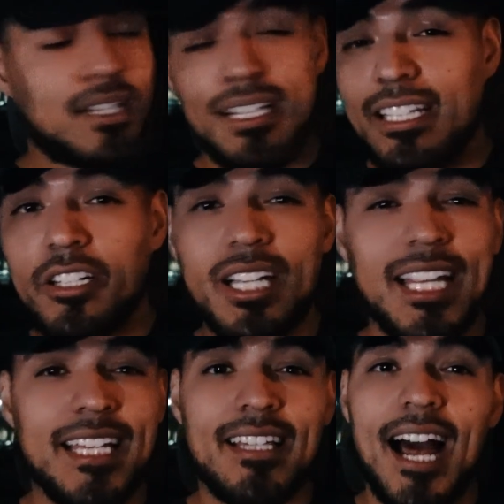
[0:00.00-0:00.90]

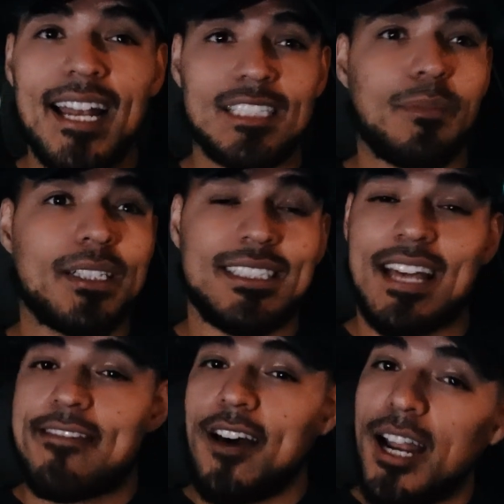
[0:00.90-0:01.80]
Clearly not as much as
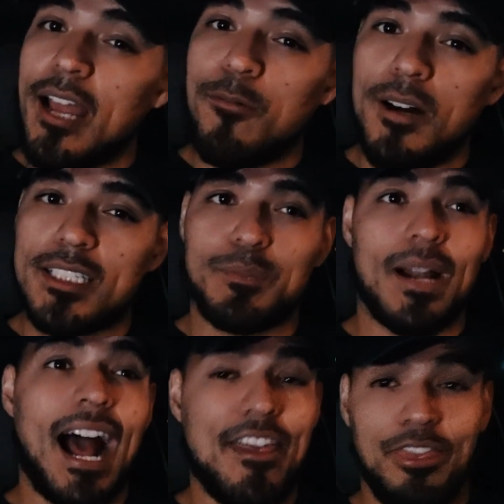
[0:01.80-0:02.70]
I thought I was,
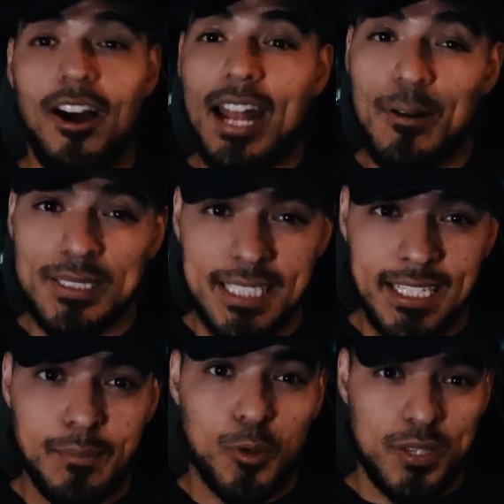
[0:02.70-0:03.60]
but I thought I was
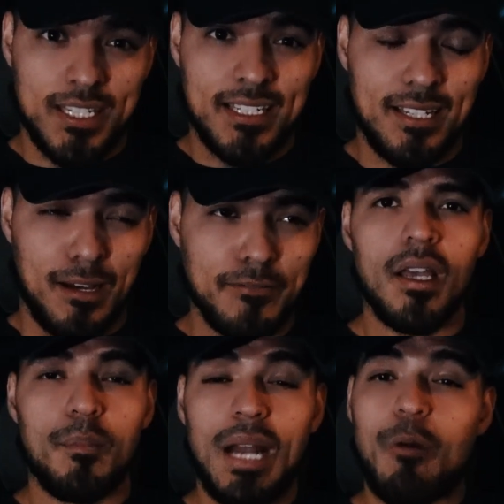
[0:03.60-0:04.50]
eating more than
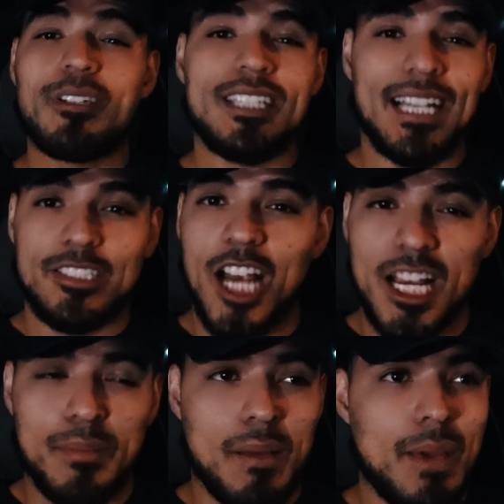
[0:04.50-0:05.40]
enough, but I wasn't like
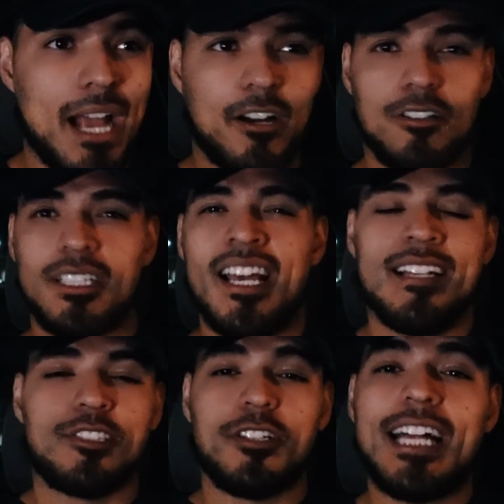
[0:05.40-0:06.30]
tracking my macros.
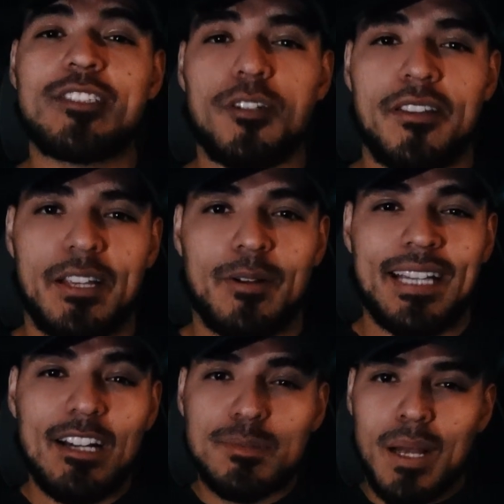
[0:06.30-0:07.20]
So that sort of thing, right?
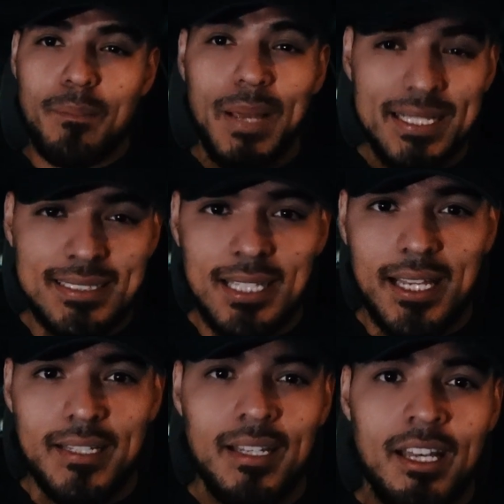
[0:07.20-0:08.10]
That was my
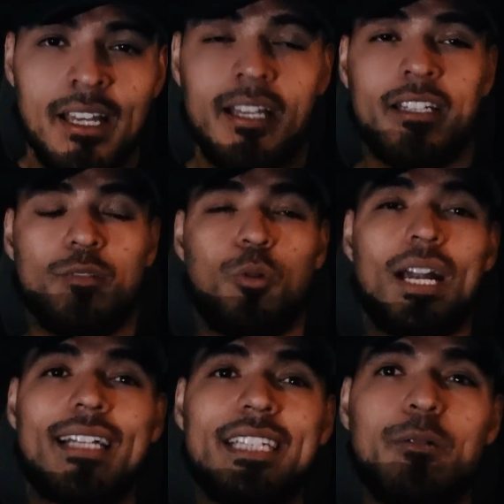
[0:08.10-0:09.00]
baseline
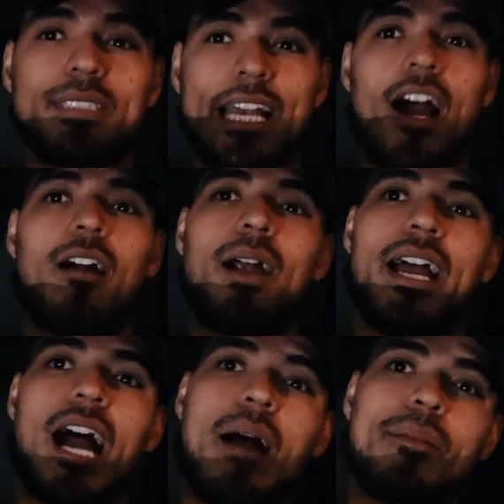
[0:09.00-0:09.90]
what I did was like, all
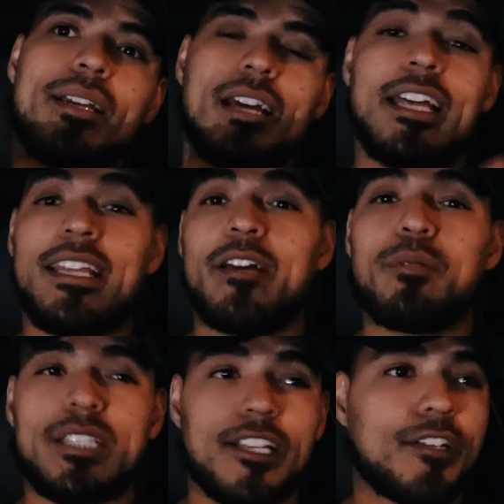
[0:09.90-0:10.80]
right, I'm gonna, and then
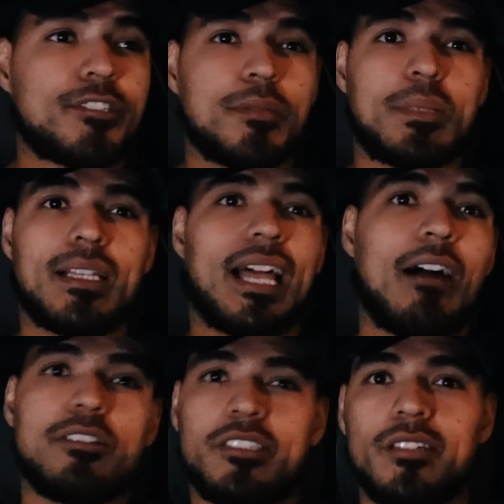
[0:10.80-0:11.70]
with the YouTube thing, like
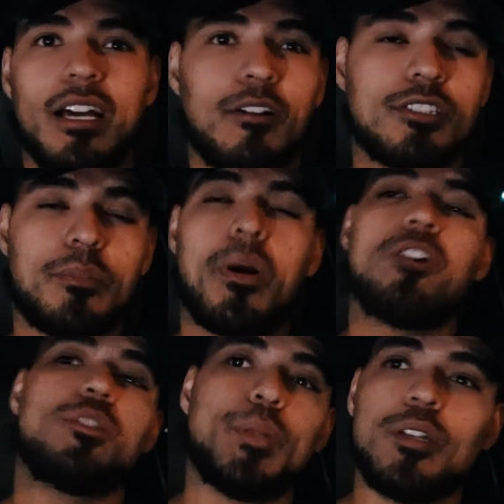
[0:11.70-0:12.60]
I was, I was
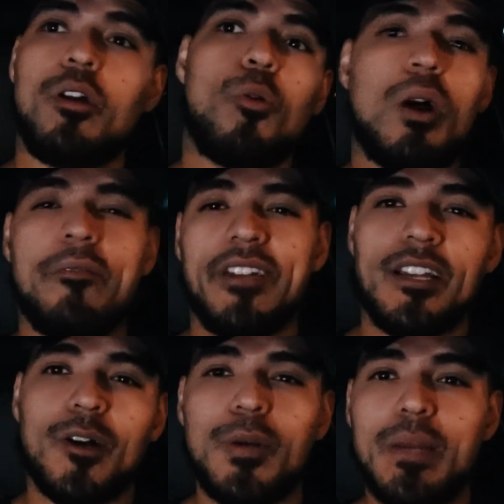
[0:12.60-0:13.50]
supposed to be doing one
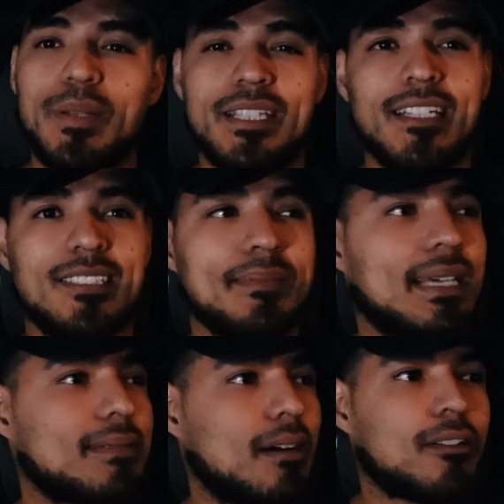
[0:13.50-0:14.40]
video a week, but then
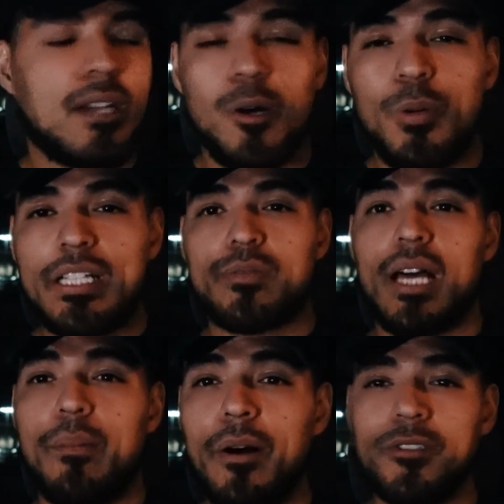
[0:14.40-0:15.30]
sometimes I would go weeks
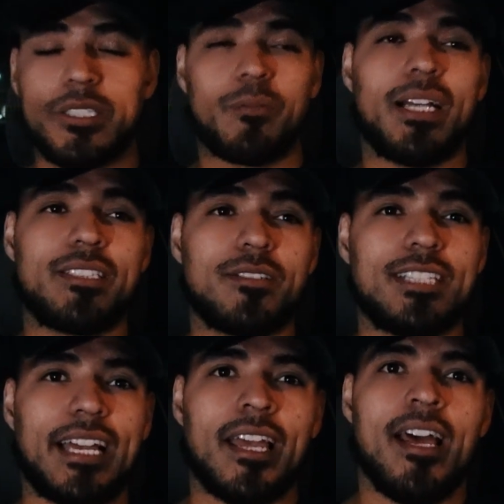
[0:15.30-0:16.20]
without posting, right? So
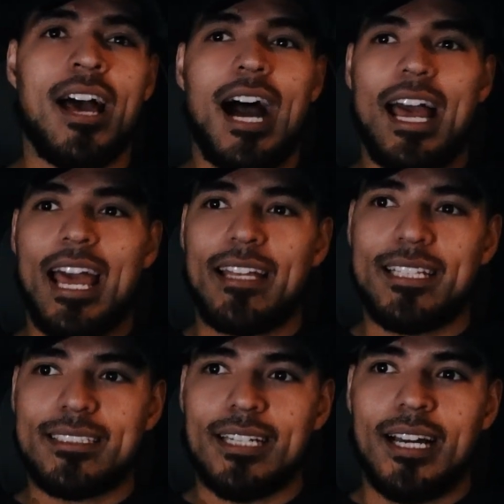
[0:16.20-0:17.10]
it's like, I had
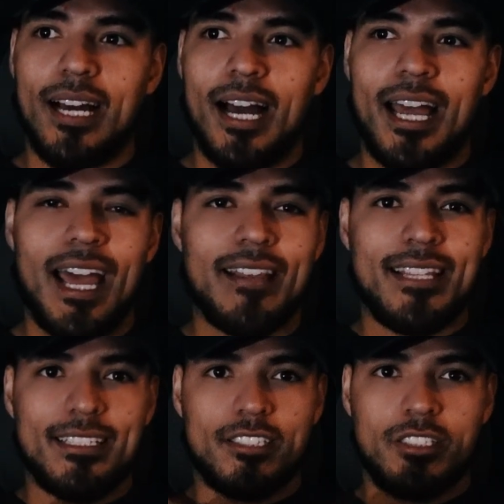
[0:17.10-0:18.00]
these, I had
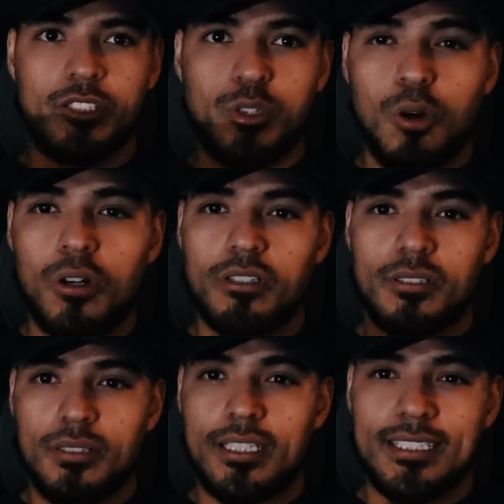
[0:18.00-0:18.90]
these short,
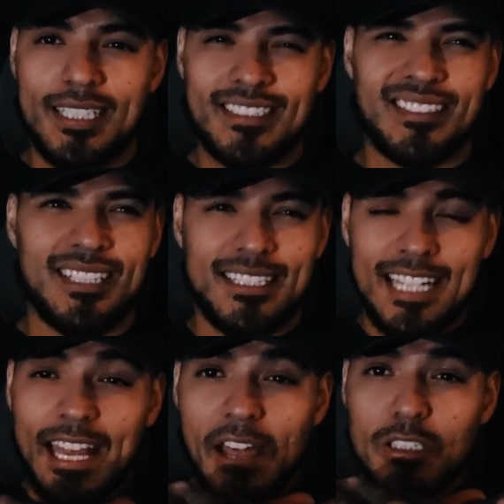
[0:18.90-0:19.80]
these, th
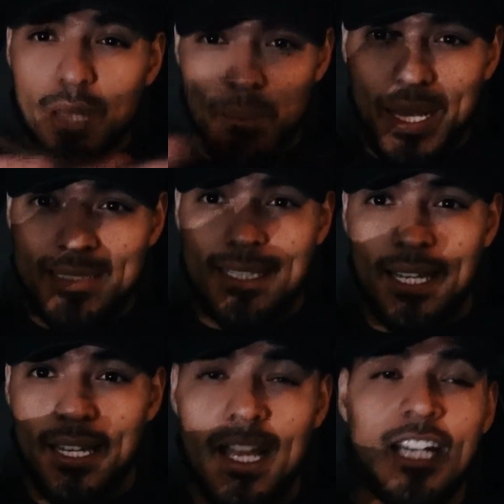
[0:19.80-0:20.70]
th that was my baseline.